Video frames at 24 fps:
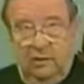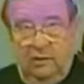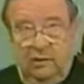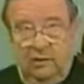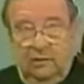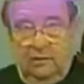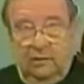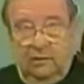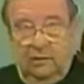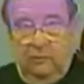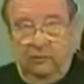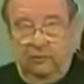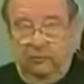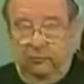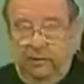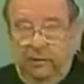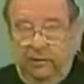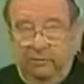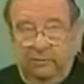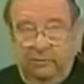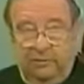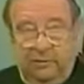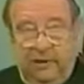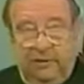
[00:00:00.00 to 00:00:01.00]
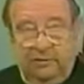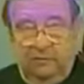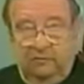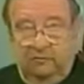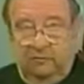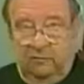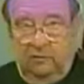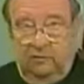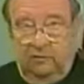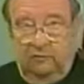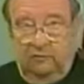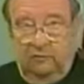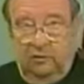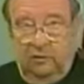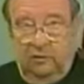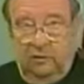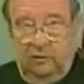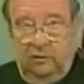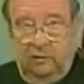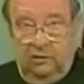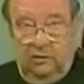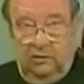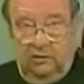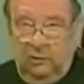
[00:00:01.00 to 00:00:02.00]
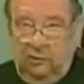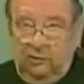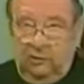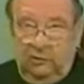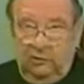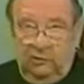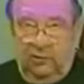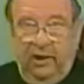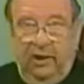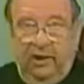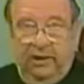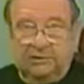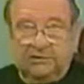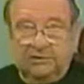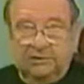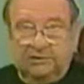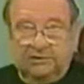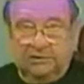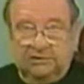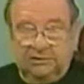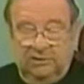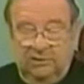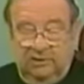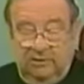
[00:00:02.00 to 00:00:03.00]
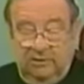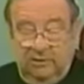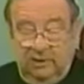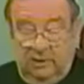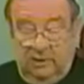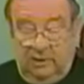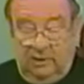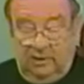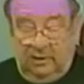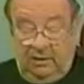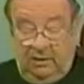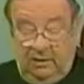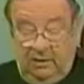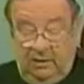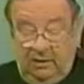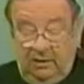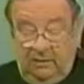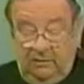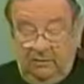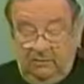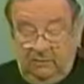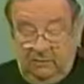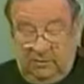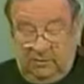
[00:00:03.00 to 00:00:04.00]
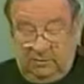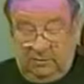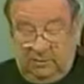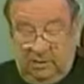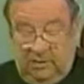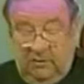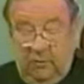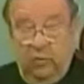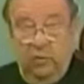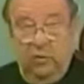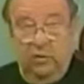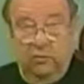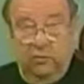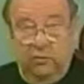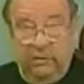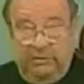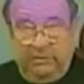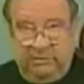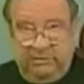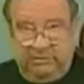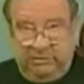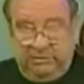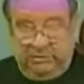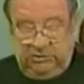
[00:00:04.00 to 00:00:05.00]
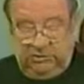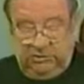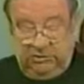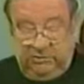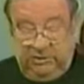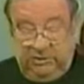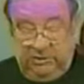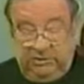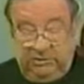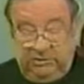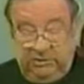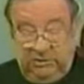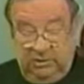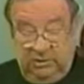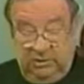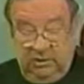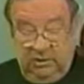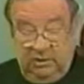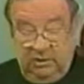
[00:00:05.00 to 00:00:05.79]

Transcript: local people not to vote for local taxes. So um, it's not a win-win situation here.